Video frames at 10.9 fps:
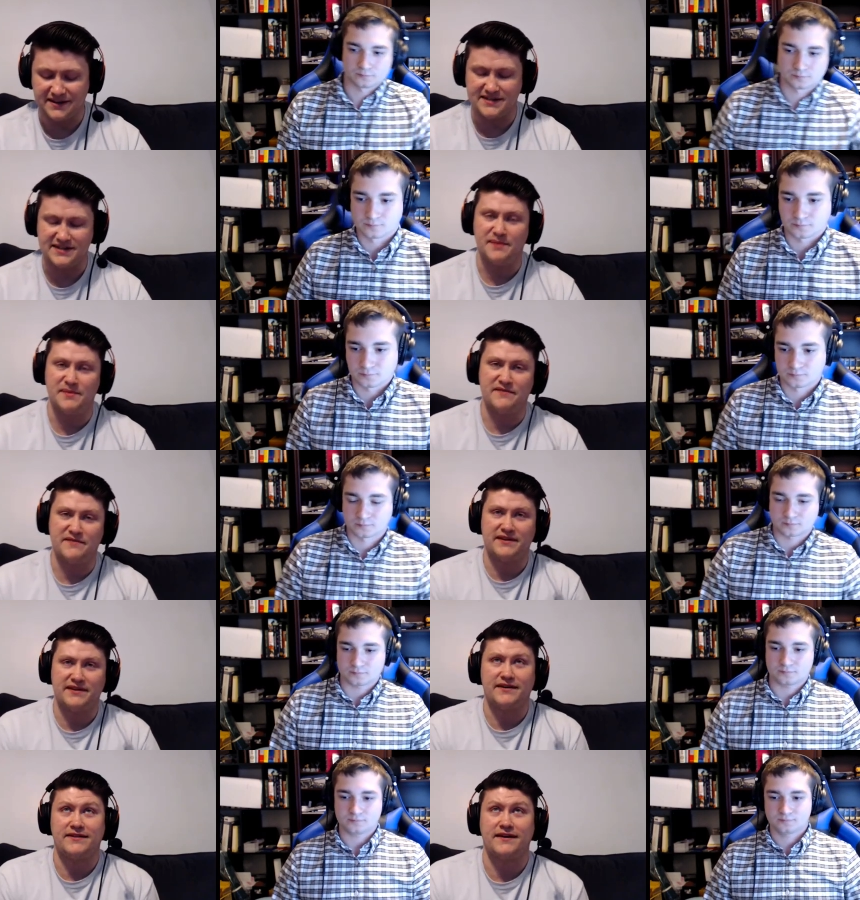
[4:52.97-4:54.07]
Speaker 1: the time and everything
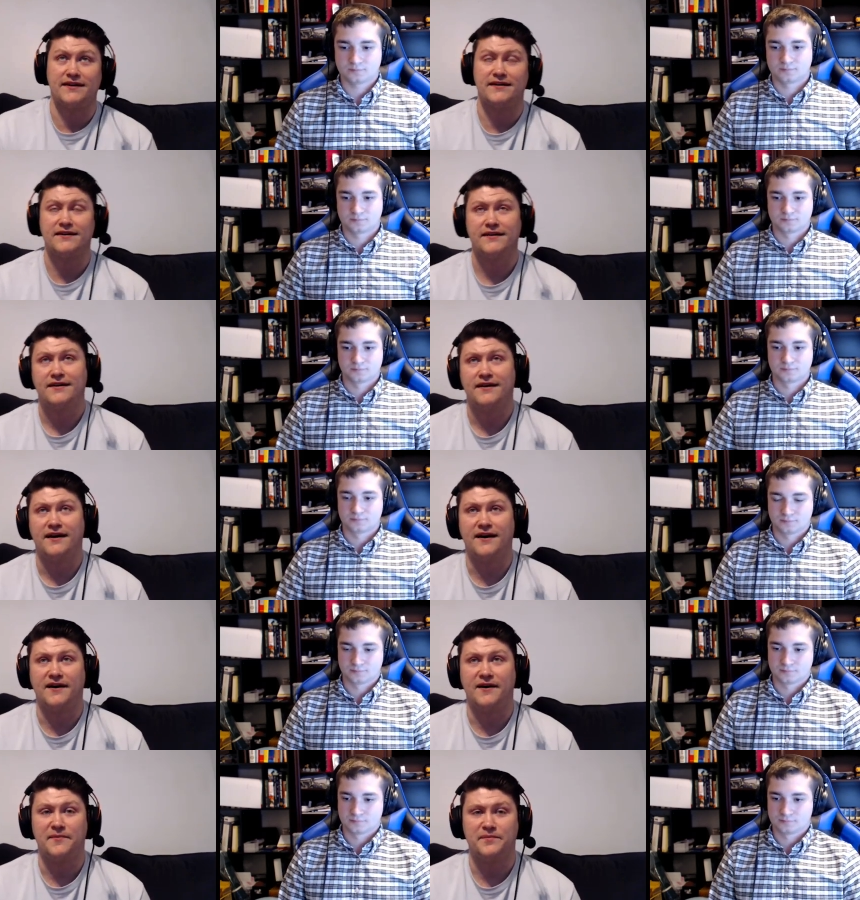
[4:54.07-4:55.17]
like that.
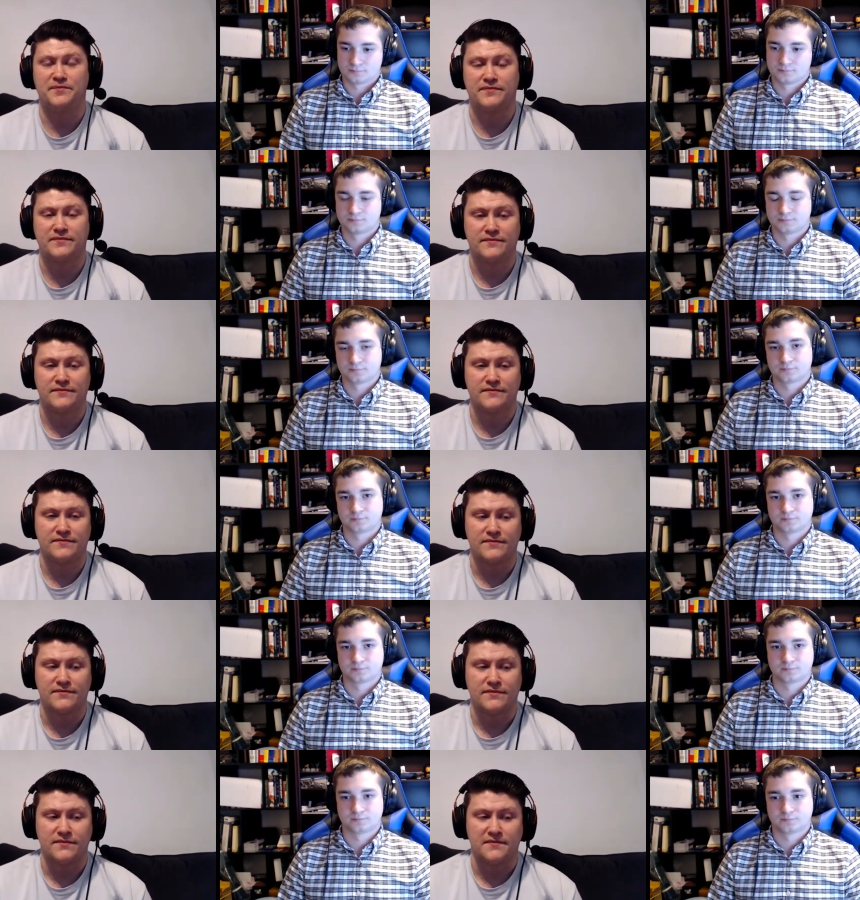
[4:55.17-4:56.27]
Um,
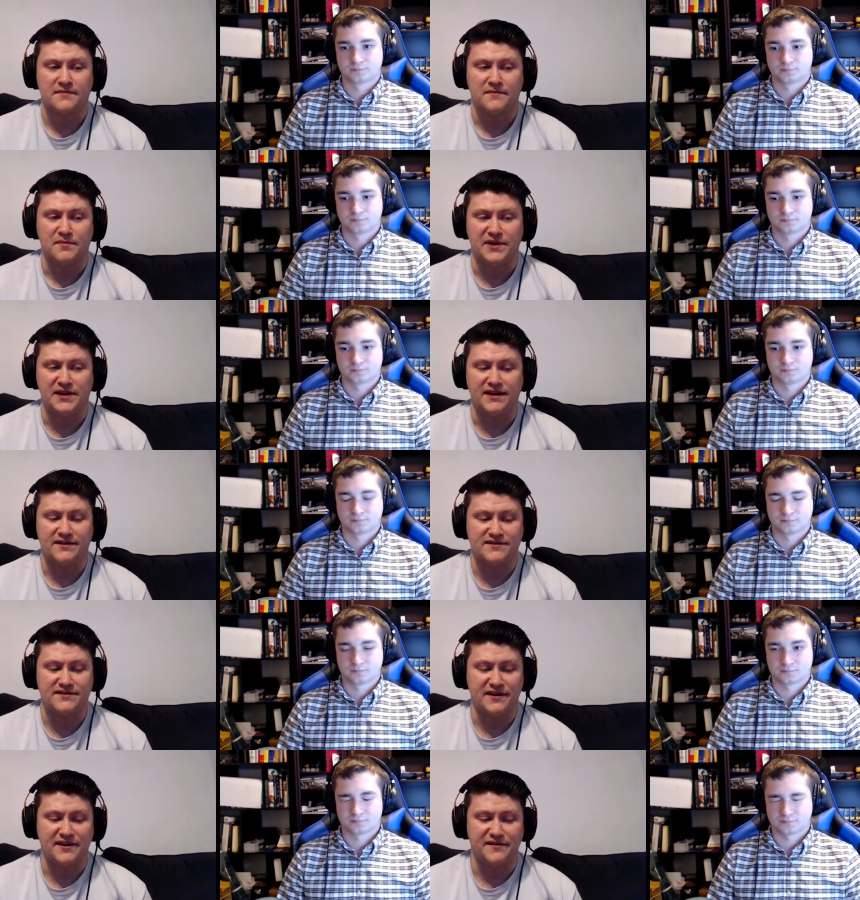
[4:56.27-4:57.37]
but yeah,
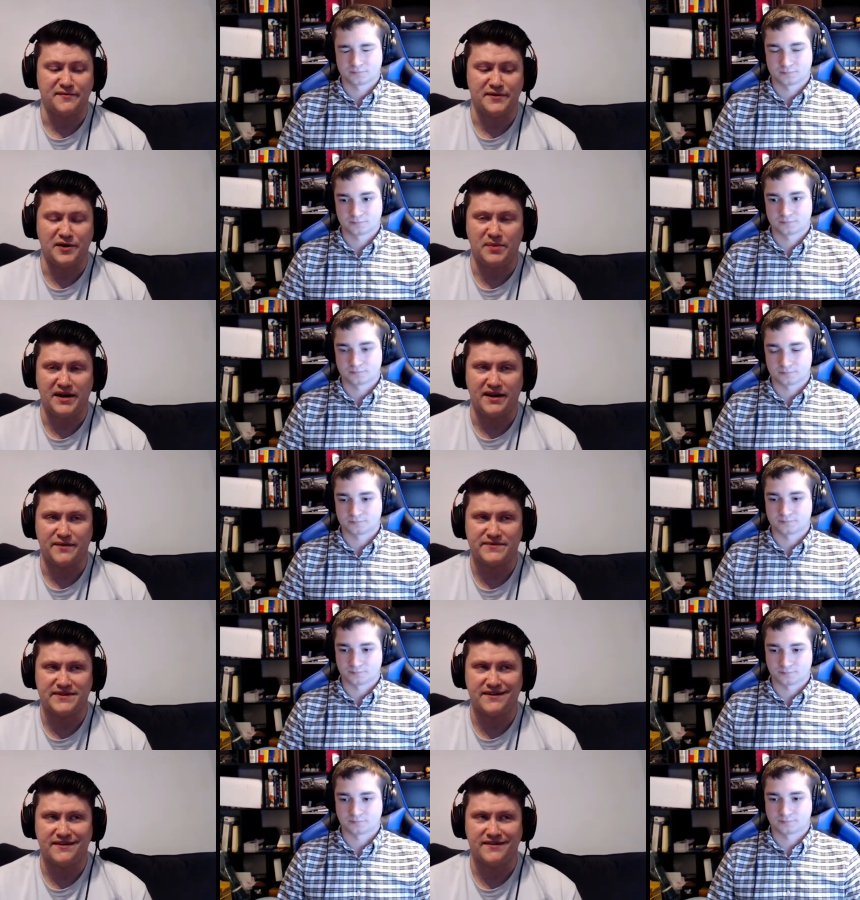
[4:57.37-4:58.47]
starting off with no backups
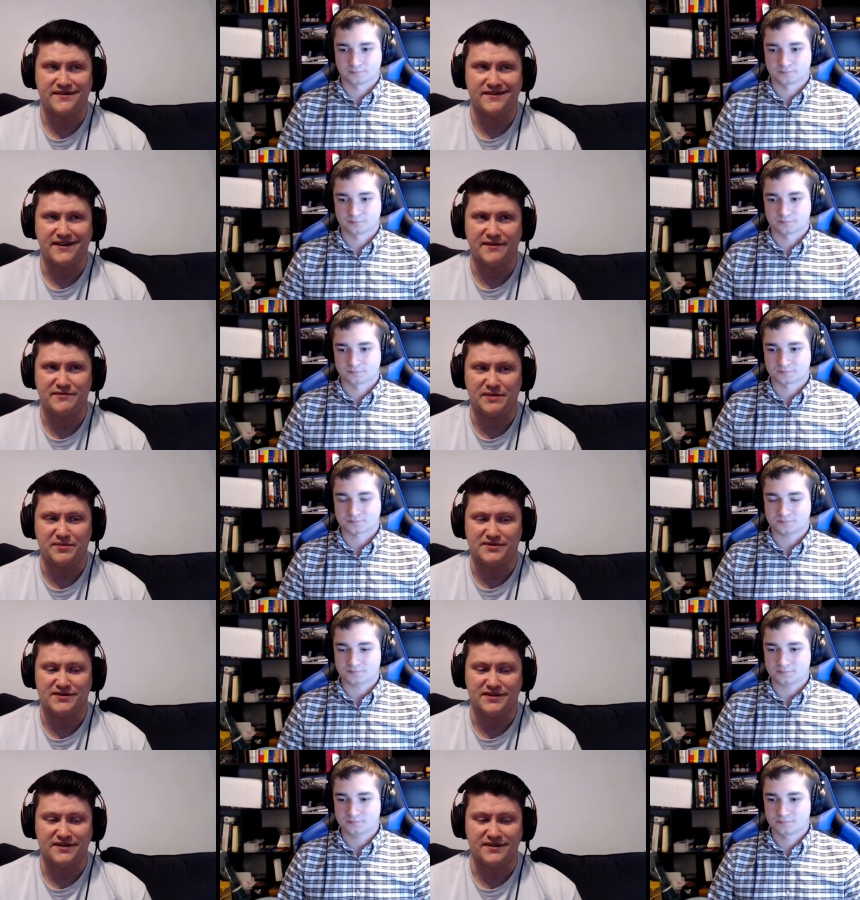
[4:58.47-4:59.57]
that hurt. I was able
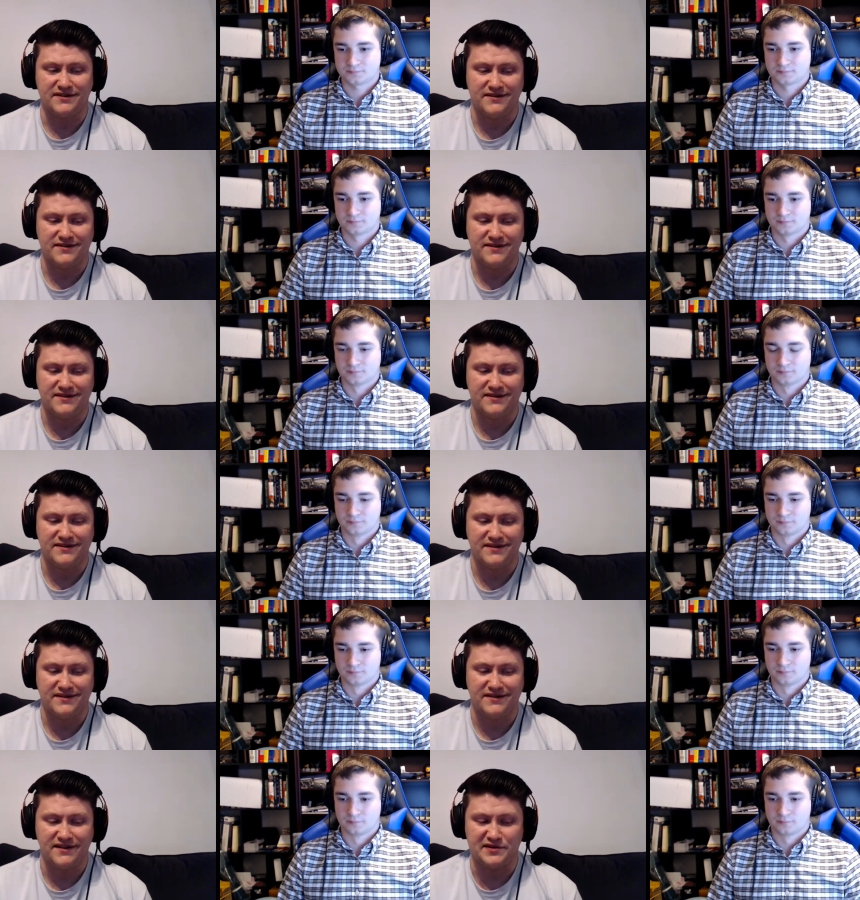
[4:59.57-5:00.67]
to
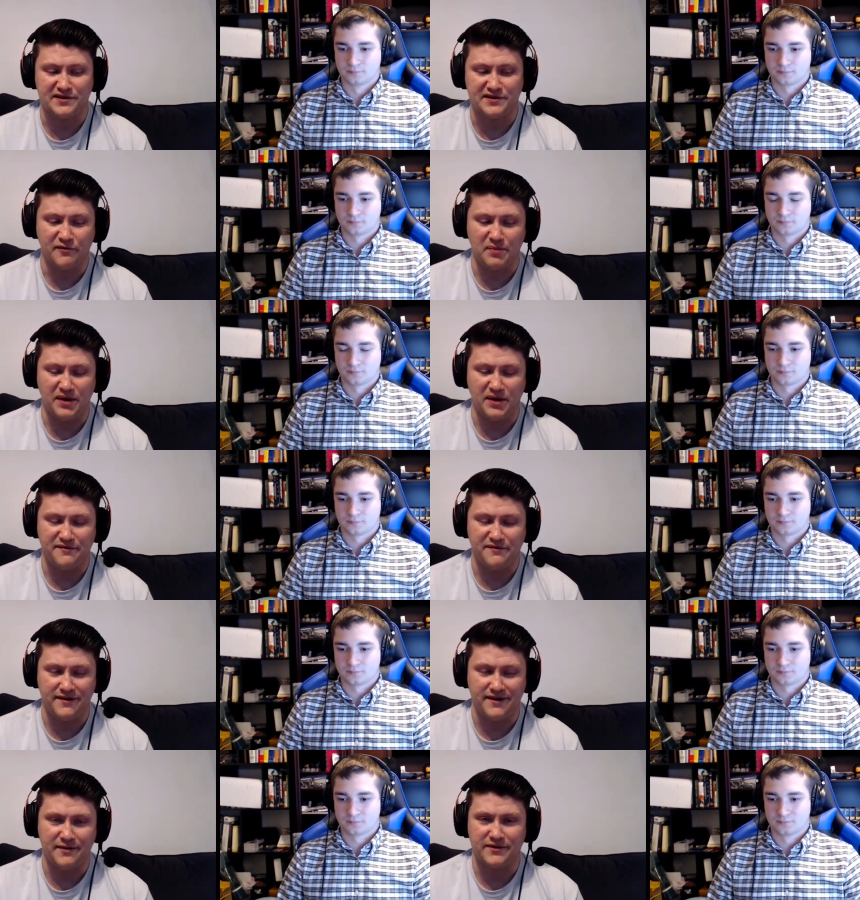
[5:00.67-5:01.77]
eventually overpay
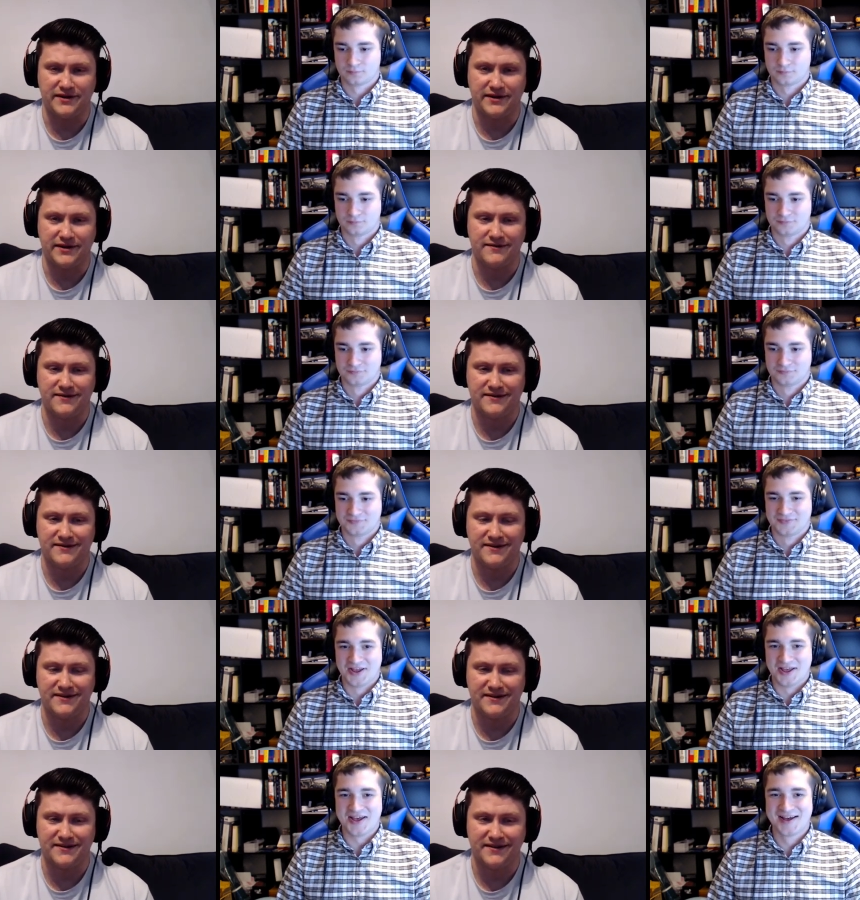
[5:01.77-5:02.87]
for an Edward later on,
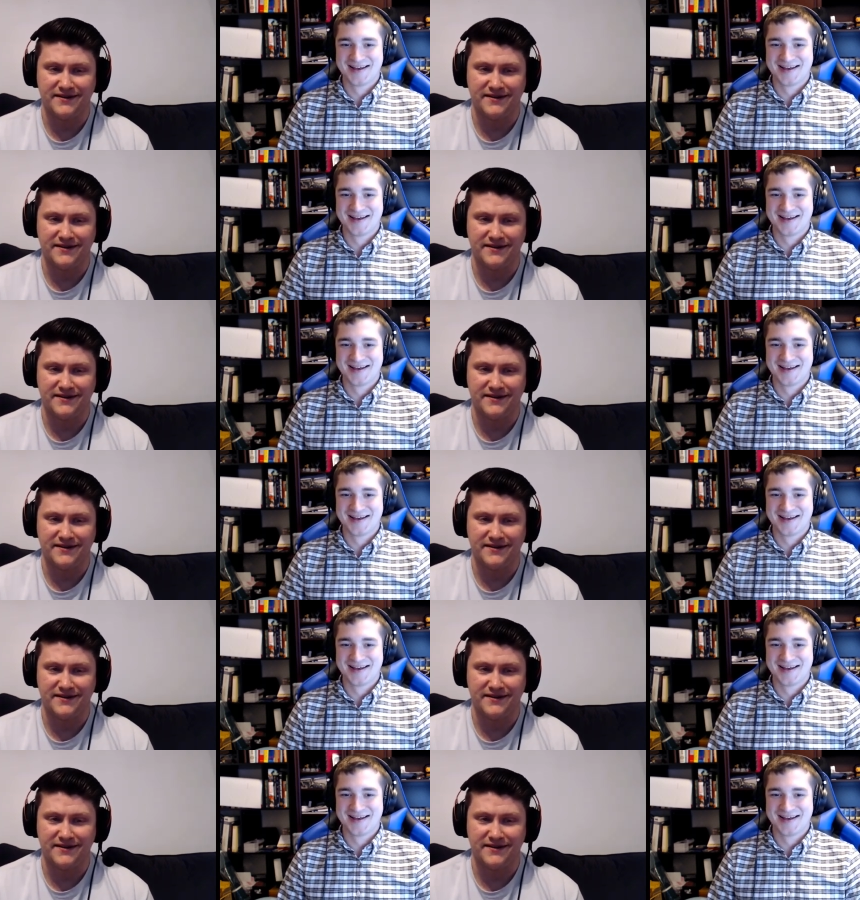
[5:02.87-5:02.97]
and then